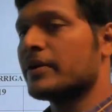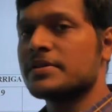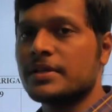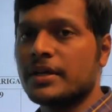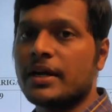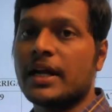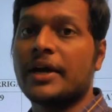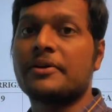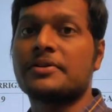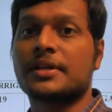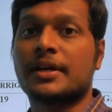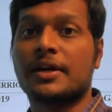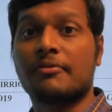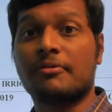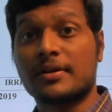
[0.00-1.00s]
year diversion
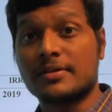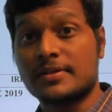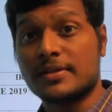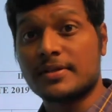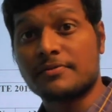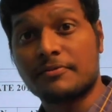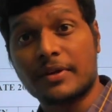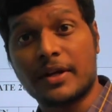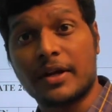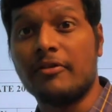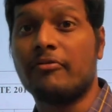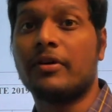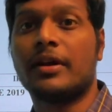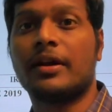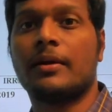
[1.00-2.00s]
headworks is very
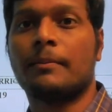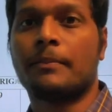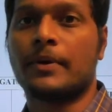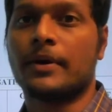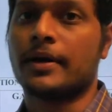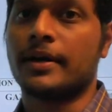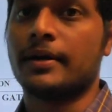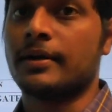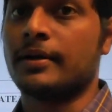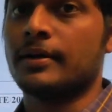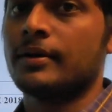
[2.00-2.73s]
very important. Uh,